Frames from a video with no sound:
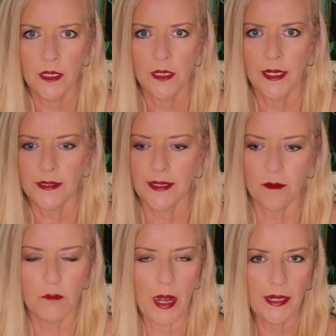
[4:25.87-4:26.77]
It's
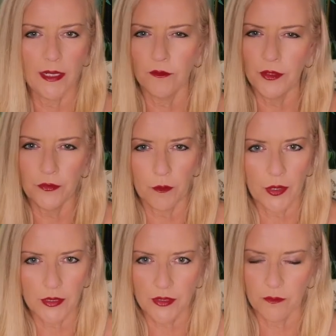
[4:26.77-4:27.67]
combining of different
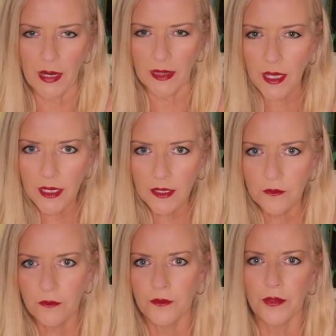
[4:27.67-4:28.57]
parts of my
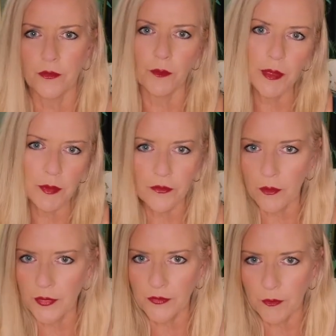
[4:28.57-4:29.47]
life, different people from
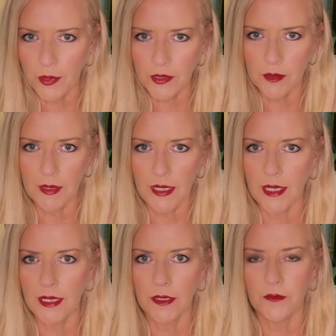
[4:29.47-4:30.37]
different parts of my
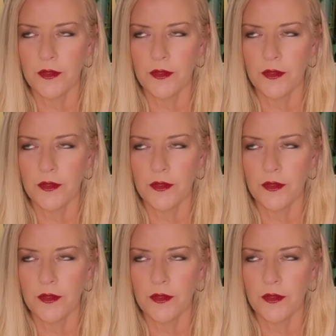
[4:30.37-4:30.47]
life.